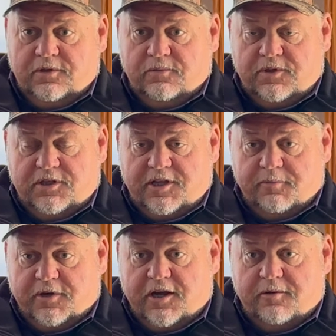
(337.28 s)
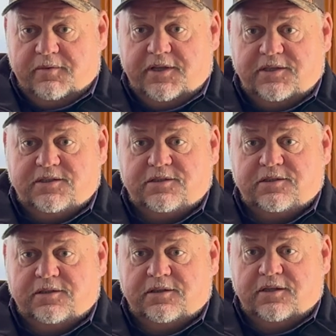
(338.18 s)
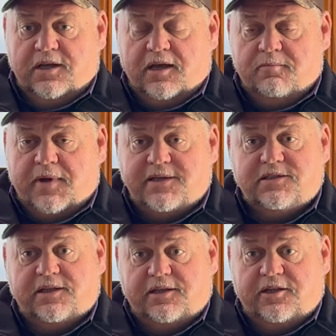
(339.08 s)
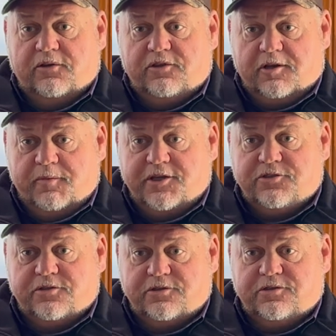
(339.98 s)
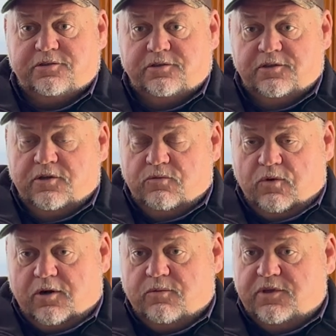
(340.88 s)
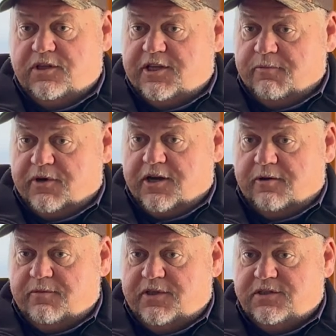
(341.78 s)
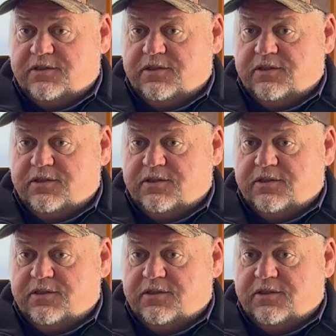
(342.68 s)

with the timber companies, basically, the commissioners worked with the timber companies